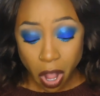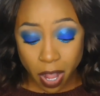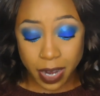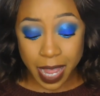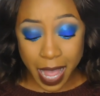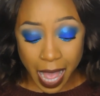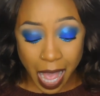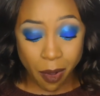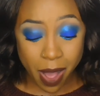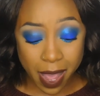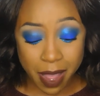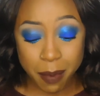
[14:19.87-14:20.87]
on
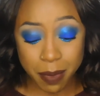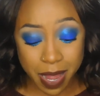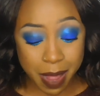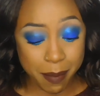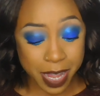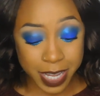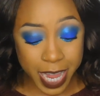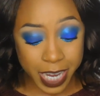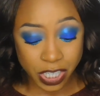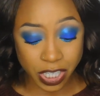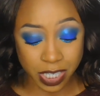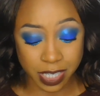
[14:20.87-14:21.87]
how I apply my
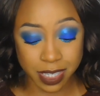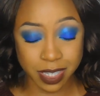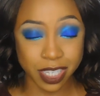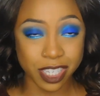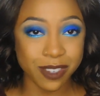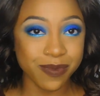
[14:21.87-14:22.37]
lashes.